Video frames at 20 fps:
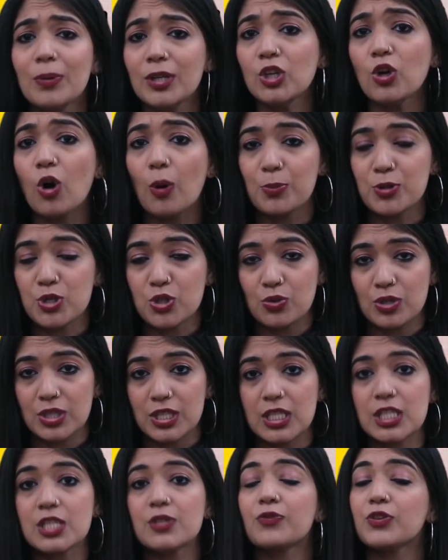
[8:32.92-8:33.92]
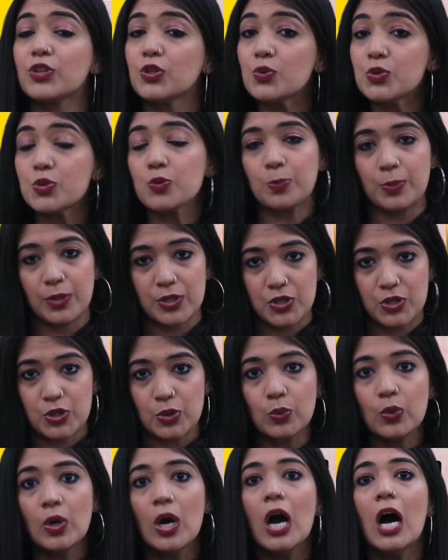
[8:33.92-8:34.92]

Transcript: many opportunities for you to pursue,